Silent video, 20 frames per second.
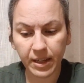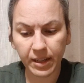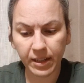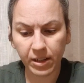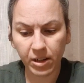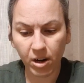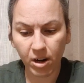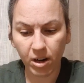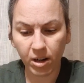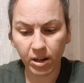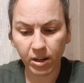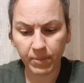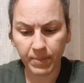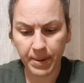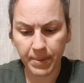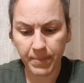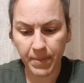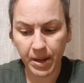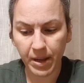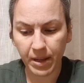in
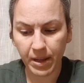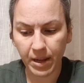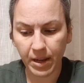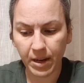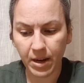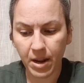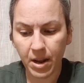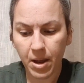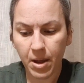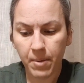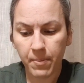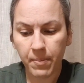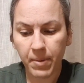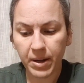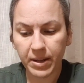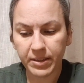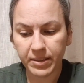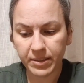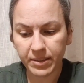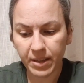garment making
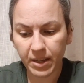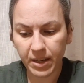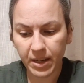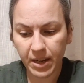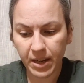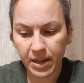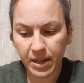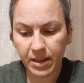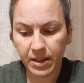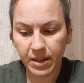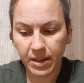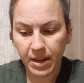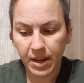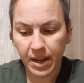by studying